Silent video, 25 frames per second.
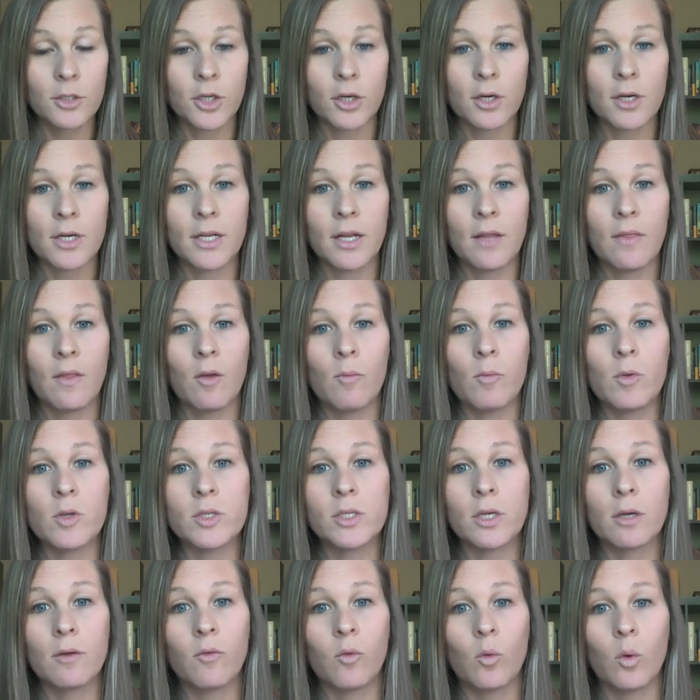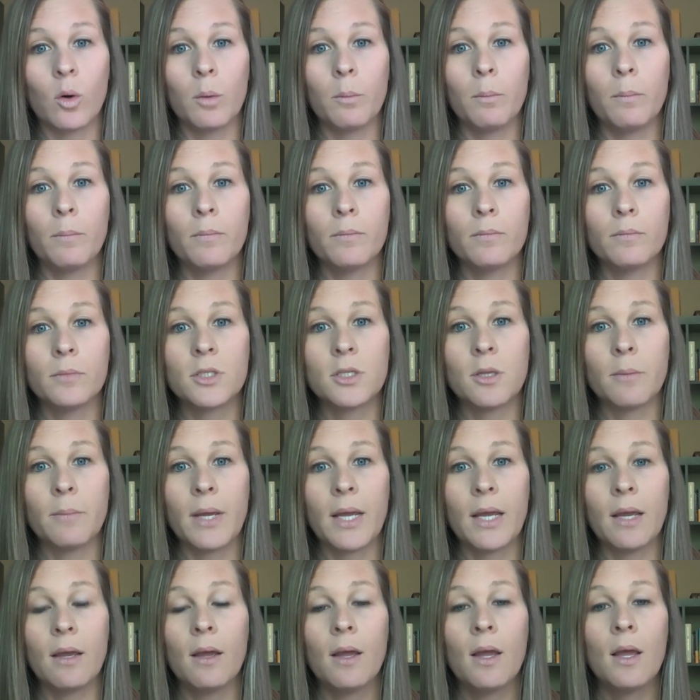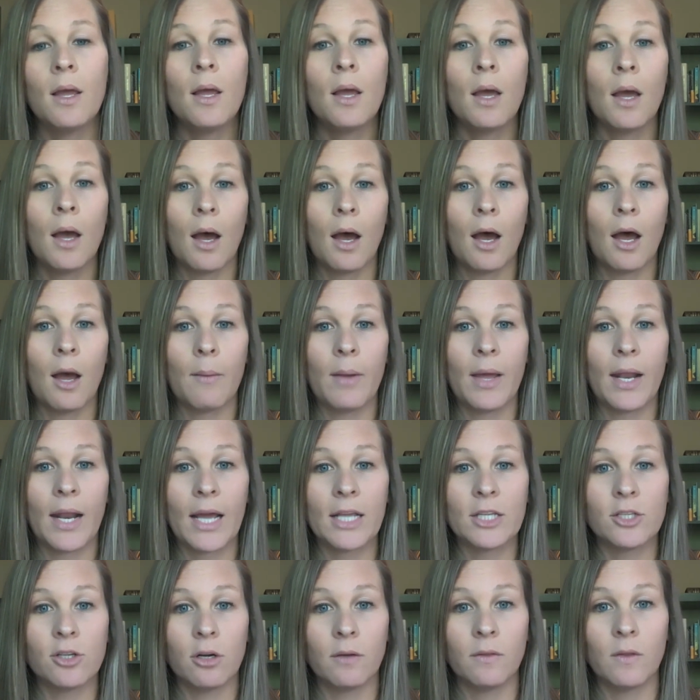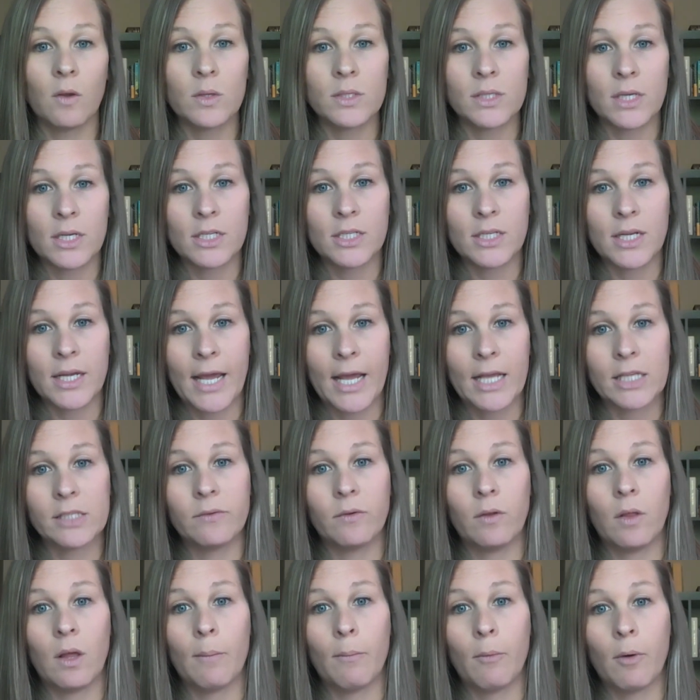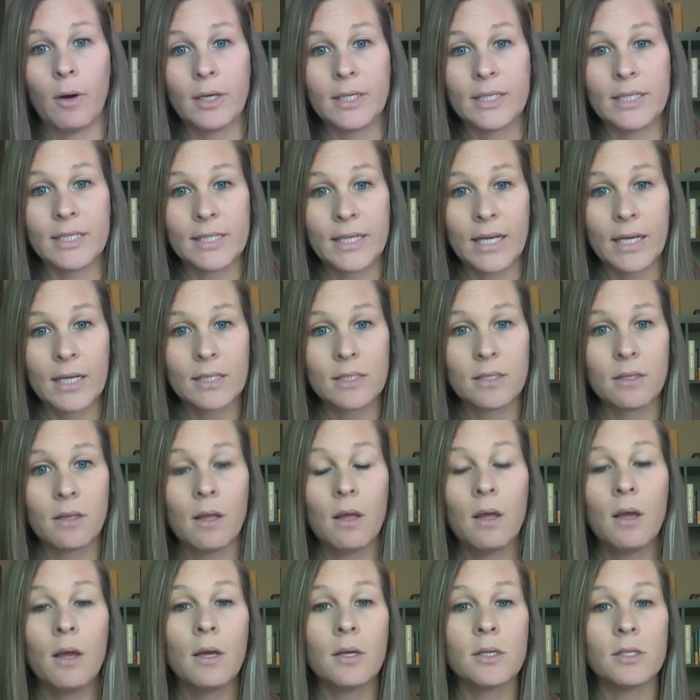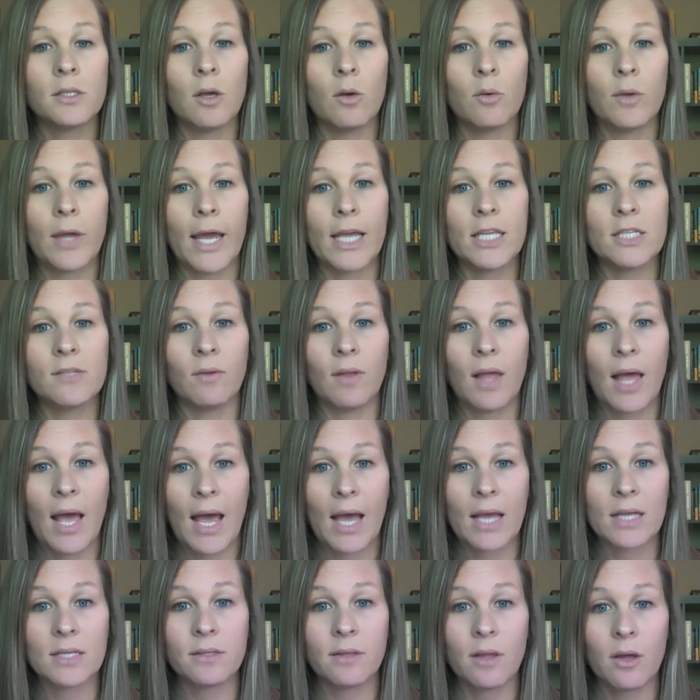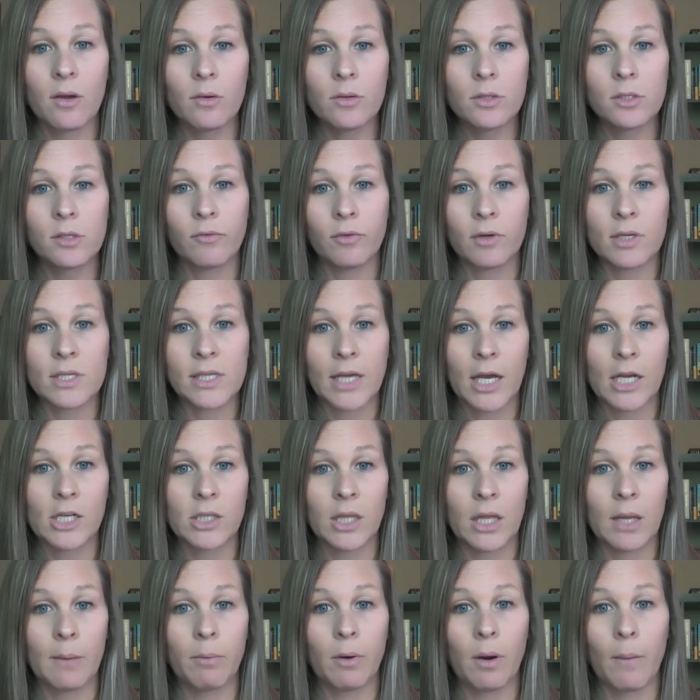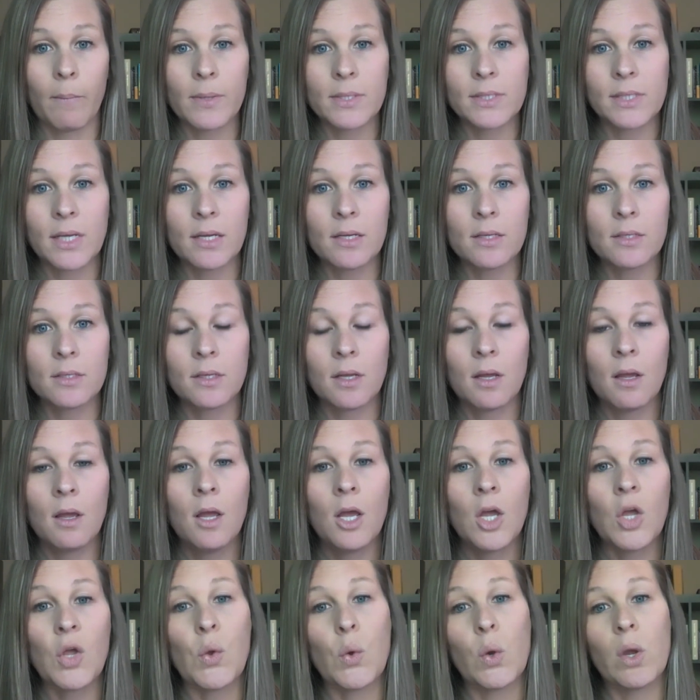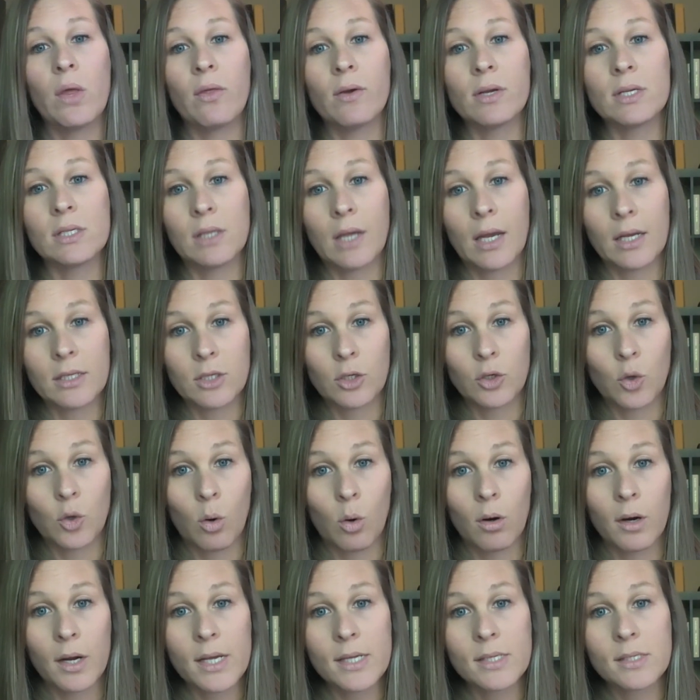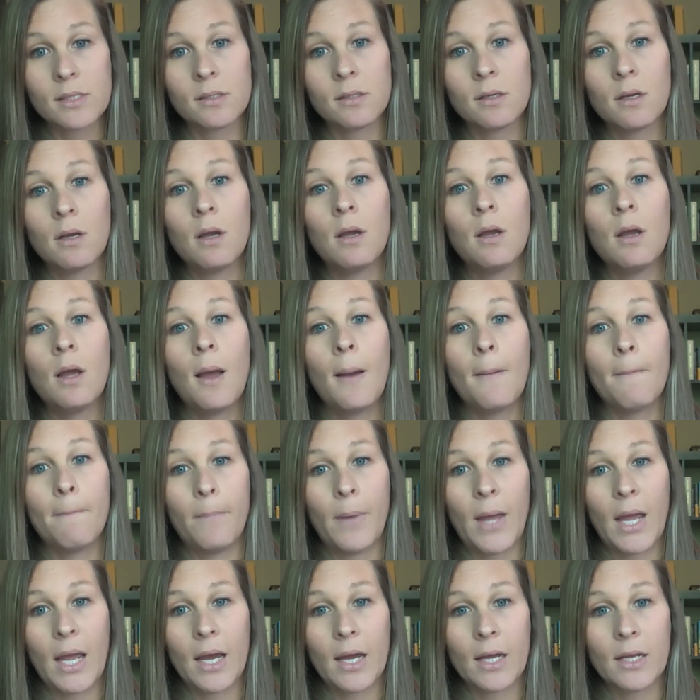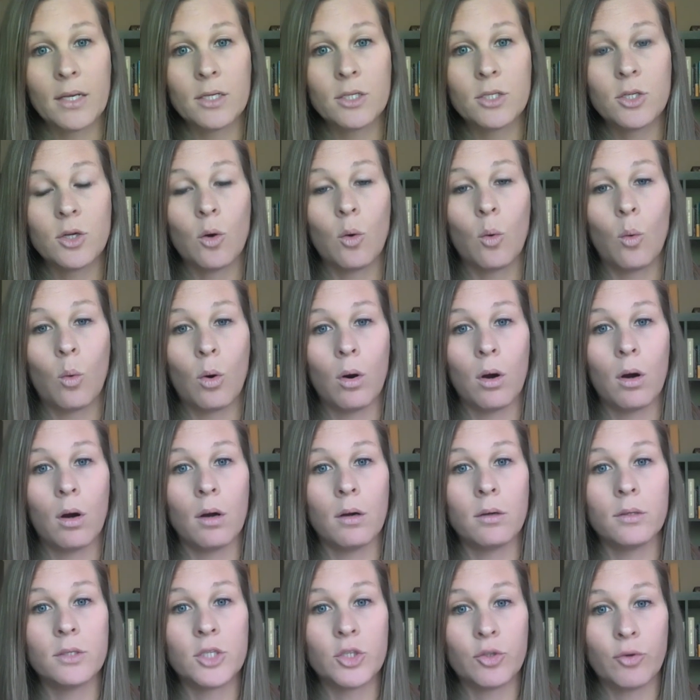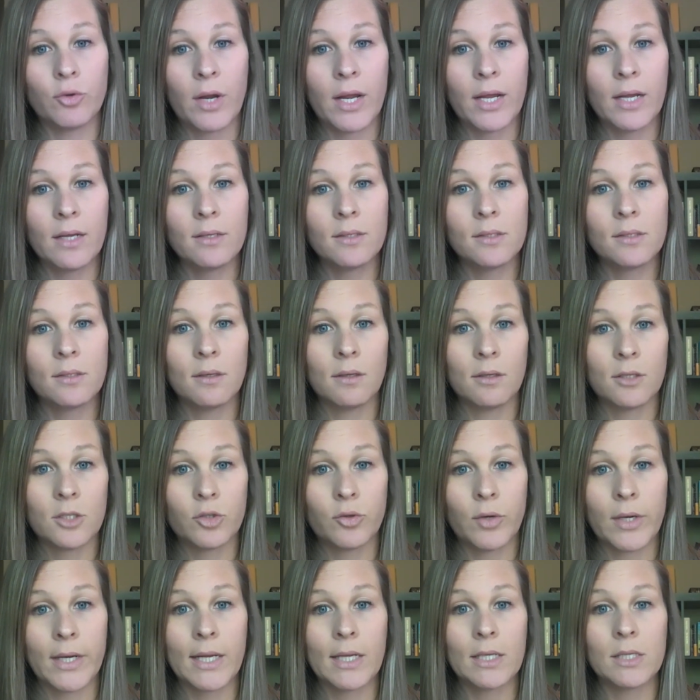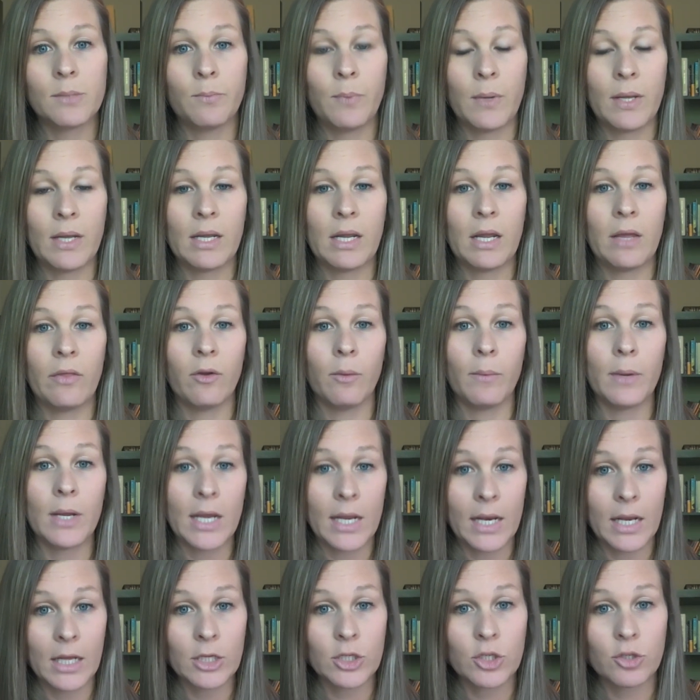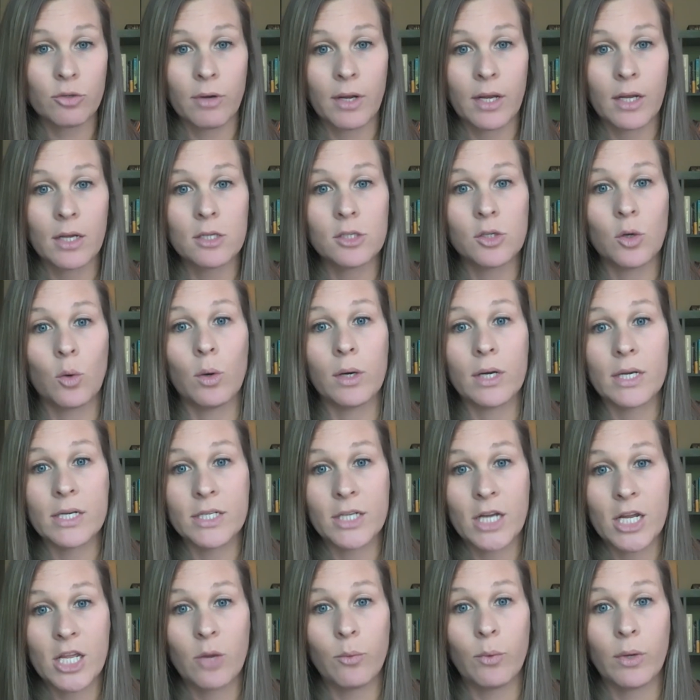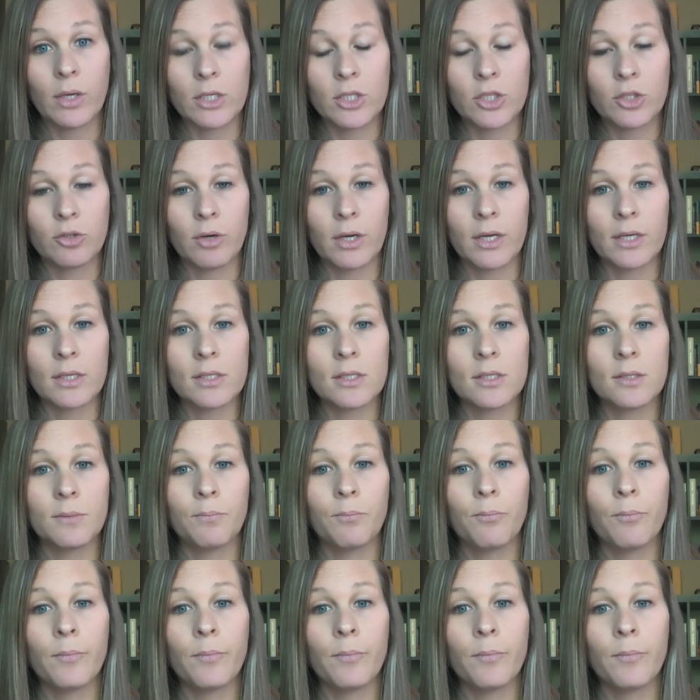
turned in their music form to me, and I turned those into Gainesville on March 6th. So Gainesville has those for scheduling purposes. You either selected chorus, band, or strings being either beginning strings or continuing strings.